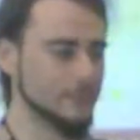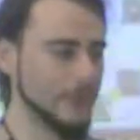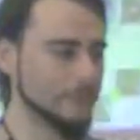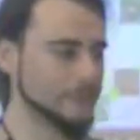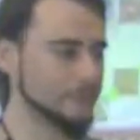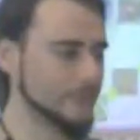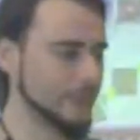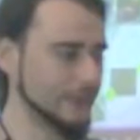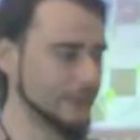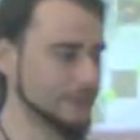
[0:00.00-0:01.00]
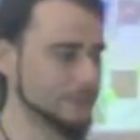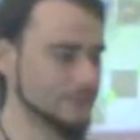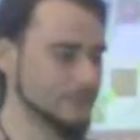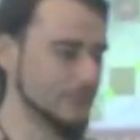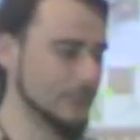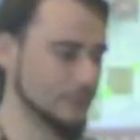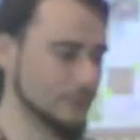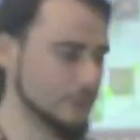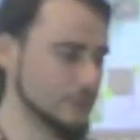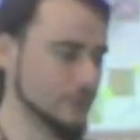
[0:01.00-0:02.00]
map and give
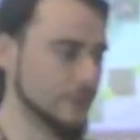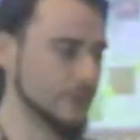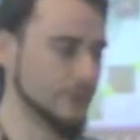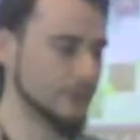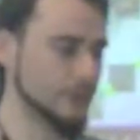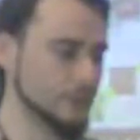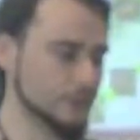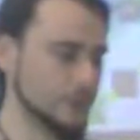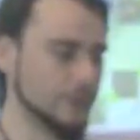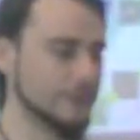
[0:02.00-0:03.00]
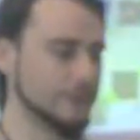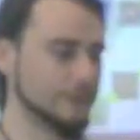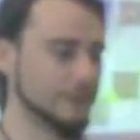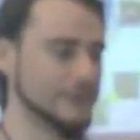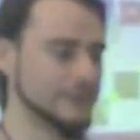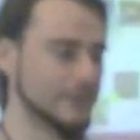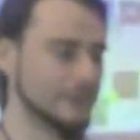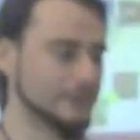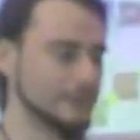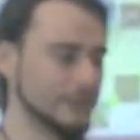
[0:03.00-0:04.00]
also a, a, useful interface
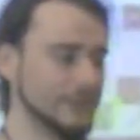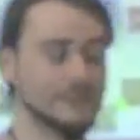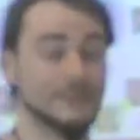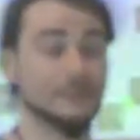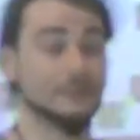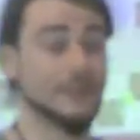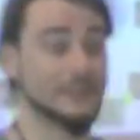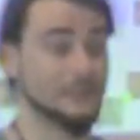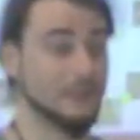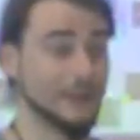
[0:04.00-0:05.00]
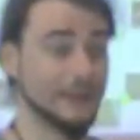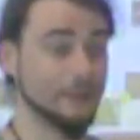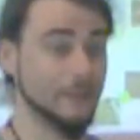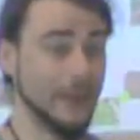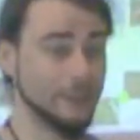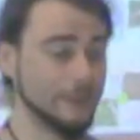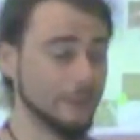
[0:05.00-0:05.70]
like that doesn't doesn't break the map